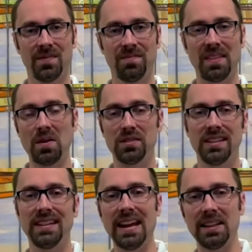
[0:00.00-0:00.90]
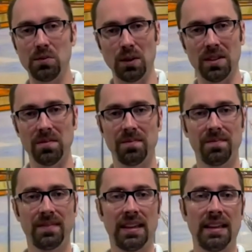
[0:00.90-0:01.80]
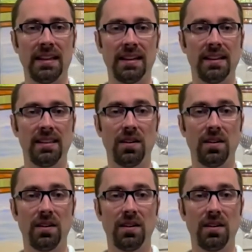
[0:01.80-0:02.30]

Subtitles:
That was the daily rhythm. Then,